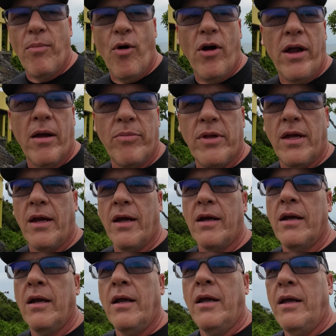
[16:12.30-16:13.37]
boy up there
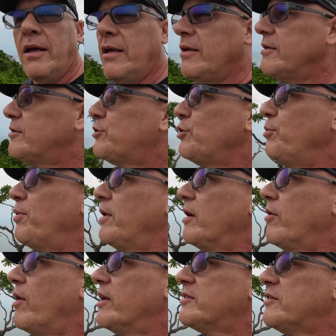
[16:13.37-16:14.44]
super
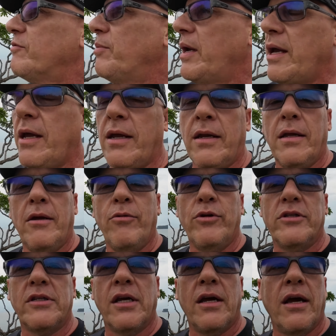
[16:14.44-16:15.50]
aggressive man he
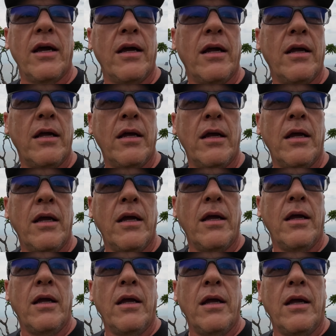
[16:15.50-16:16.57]
was uh
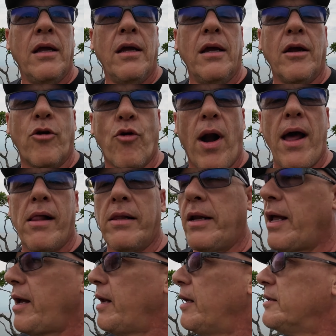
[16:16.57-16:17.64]

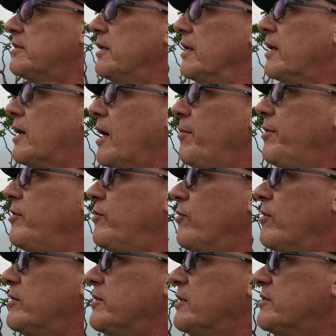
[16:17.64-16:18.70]
growling at us and coming
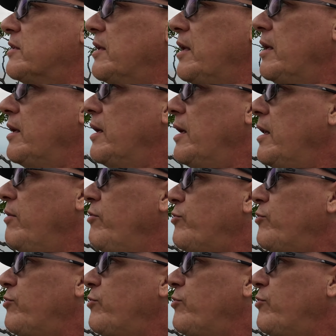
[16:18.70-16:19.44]
towards us, and, and he